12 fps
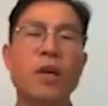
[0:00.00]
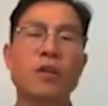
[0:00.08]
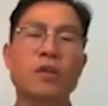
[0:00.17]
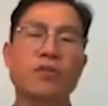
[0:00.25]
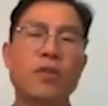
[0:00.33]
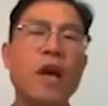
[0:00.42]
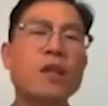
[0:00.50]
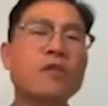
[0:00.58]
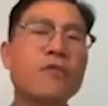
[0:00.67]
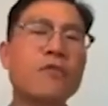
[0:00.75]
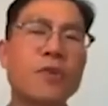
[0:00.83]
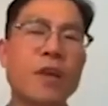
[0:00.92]
trying
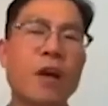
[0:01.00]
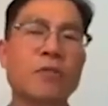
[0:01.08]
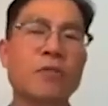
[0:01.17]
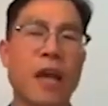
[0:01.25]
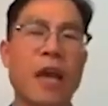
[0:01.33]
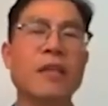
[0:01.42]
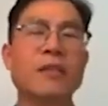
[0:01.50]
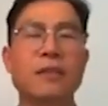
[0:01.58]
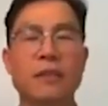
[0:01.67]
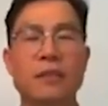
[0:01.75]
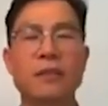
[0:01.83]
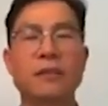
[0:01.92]
to figure out the
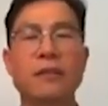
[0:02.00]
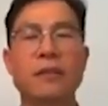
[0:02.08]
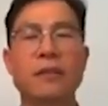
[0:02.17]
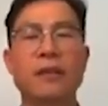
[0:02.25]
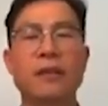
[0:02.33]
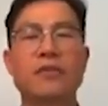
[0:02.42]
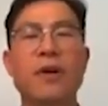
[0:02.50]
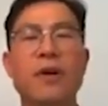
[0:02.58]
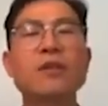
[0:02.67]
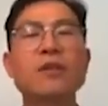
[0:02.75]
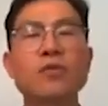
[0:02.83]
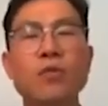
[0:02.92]
answer,
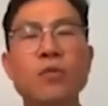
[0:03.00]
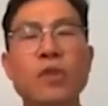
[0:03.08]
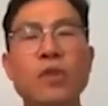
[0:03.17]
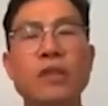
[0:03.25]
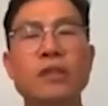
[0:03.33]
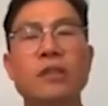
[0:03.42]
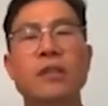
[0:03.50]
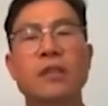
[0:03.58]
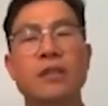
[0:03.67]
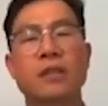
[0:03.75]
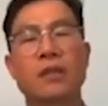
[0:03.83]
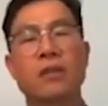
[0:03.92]
trying to do this
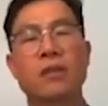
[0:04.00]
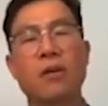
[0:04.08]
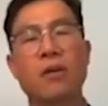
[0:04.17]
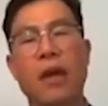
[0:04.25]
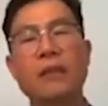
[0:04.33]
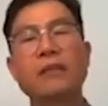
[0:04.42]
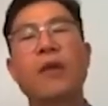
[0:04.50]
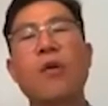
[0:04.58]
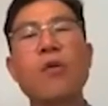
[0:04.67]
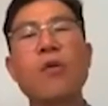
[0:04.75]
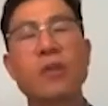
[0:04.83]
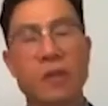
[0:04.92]
you know, as an
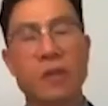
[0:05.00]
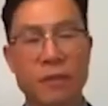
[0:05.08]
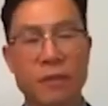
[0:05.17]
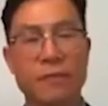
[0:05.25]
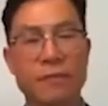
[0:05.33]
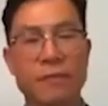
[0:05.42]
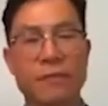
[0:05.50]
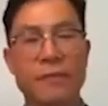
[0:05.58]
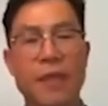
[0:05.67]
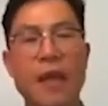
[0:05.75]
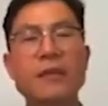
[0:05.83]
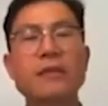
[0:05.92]
owner.
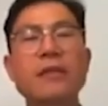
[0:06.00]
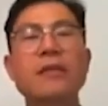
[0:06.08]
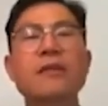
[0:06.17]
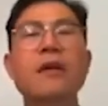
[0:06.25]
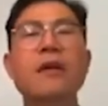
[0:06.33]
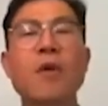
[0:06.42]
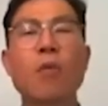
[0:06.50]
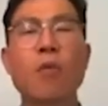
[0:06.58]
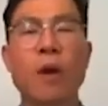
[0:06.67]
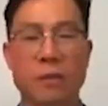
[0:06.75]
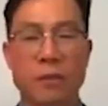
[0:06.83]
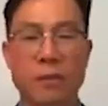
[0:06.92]
That's the number
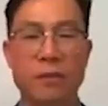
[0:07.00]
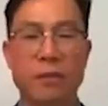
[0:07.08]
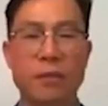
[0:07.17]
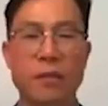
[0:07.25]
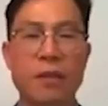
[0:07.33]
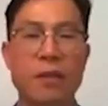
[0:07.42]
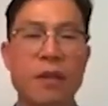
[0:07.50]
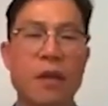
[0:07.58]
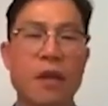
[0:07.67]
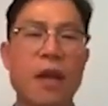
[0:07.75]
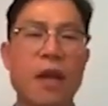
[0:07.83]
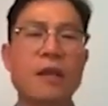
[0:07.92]
one.
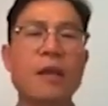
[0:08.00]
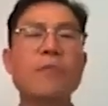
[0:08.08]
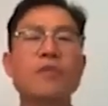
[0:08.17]
And number